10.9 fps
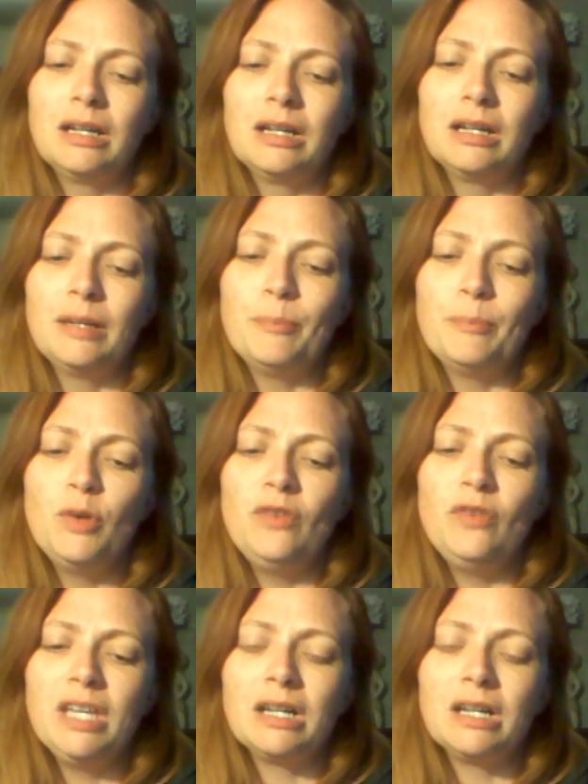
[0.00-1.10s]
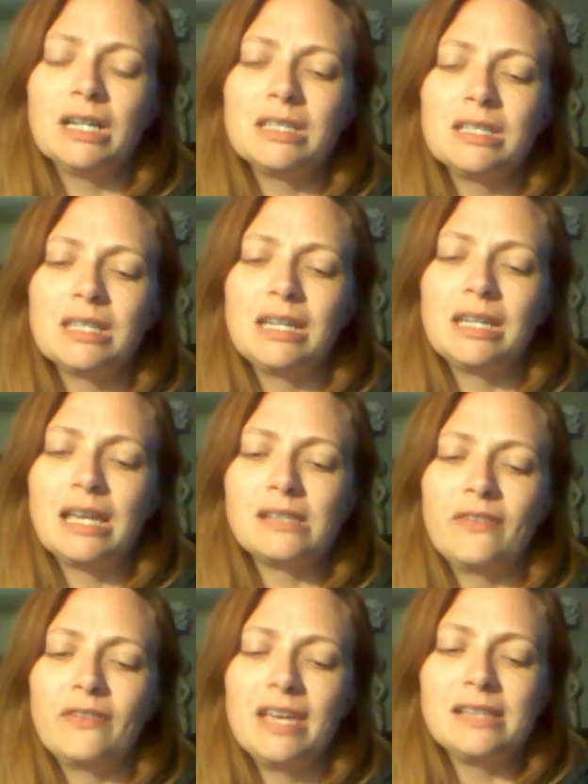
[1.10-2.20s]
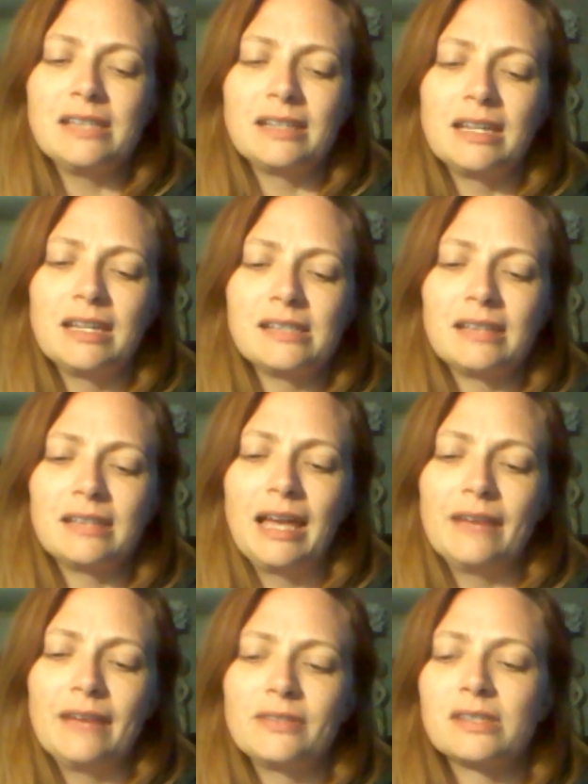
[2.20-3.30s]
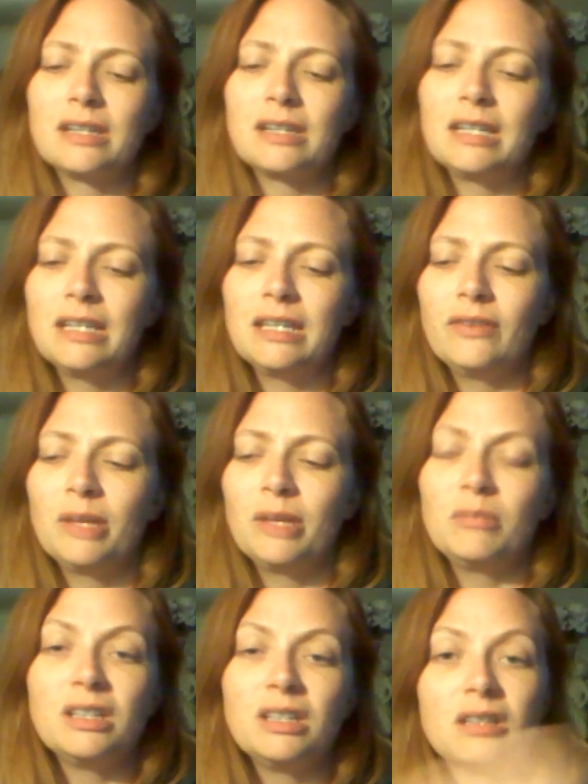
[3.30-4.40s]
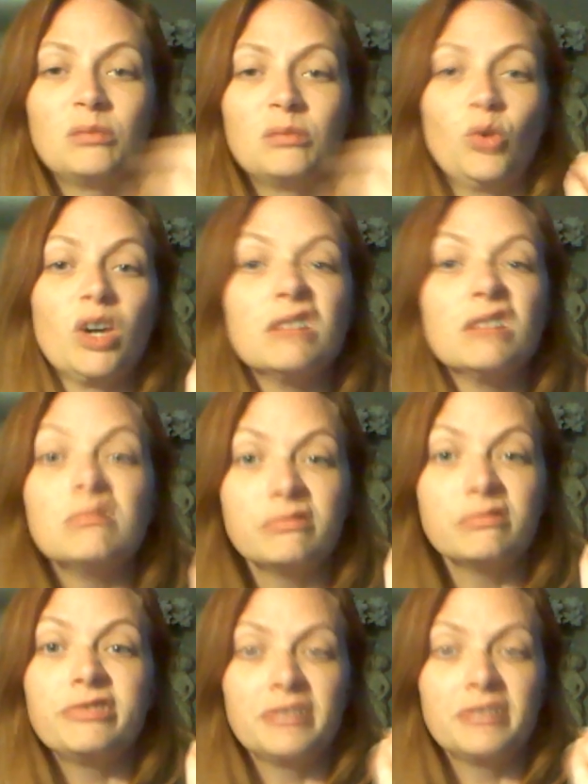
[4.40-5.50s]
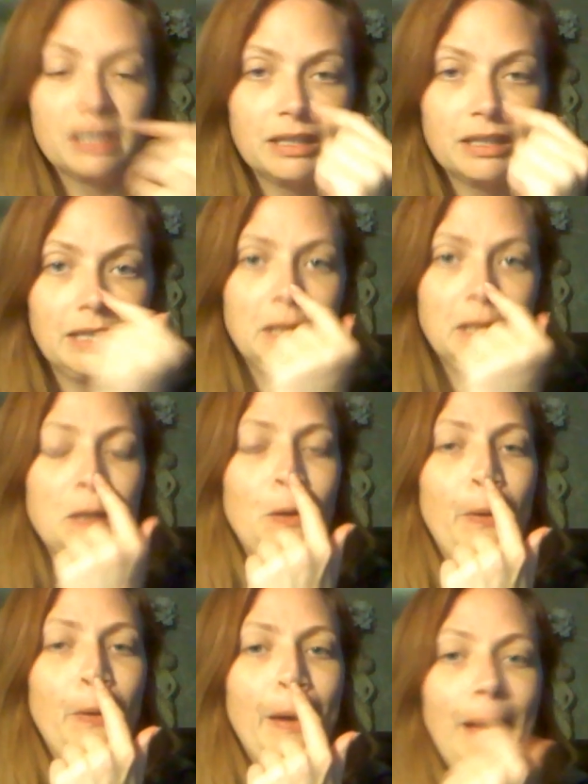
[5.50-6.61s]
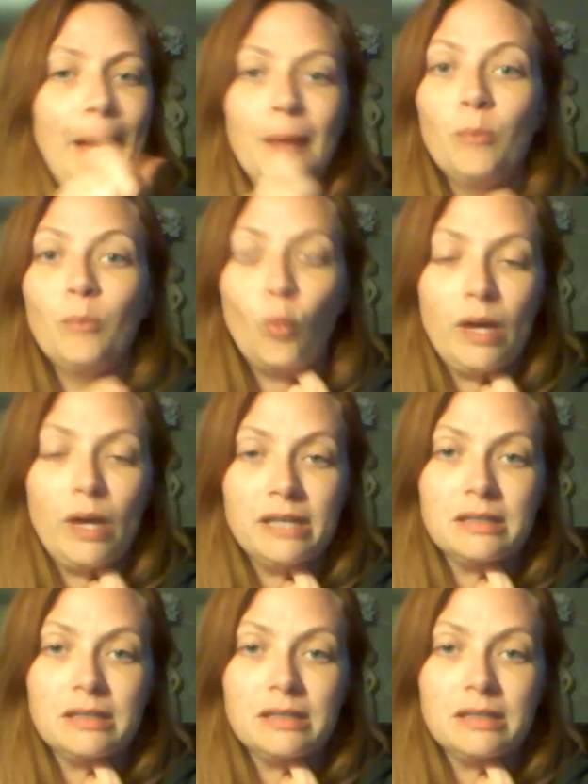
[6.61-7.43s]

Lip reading: moving on to the next phase in his life that's going to give him a little more oomph than what